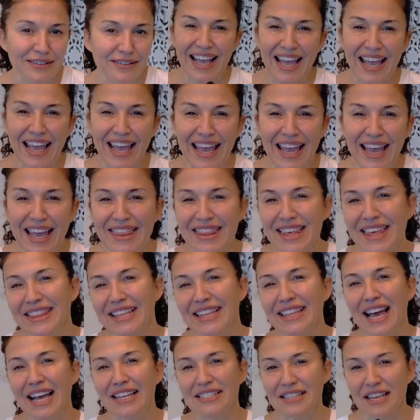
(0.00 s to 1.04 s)
And then the
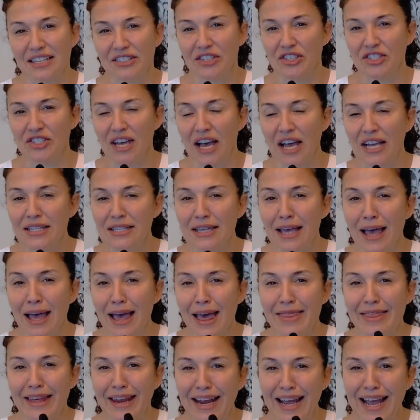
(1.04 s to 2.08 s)
last exercise
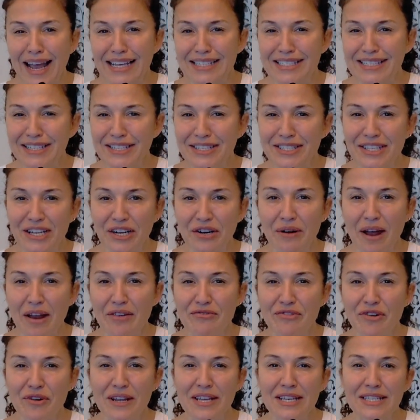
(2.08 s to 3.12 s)
that I ask you to stick around
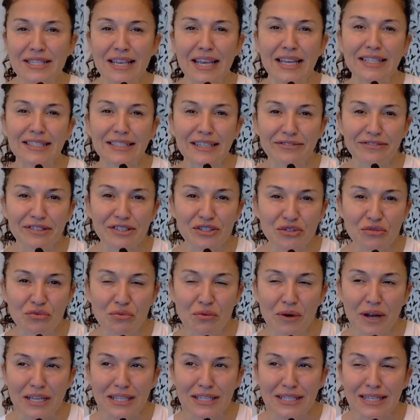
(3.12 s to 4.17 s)
for is a different
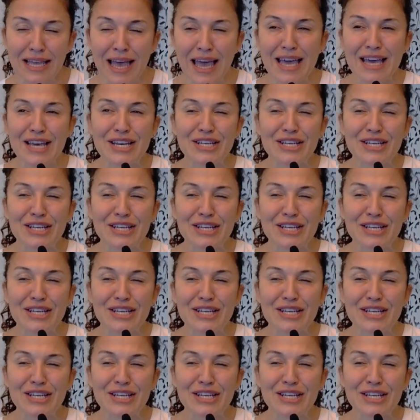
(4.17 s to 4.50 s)
twist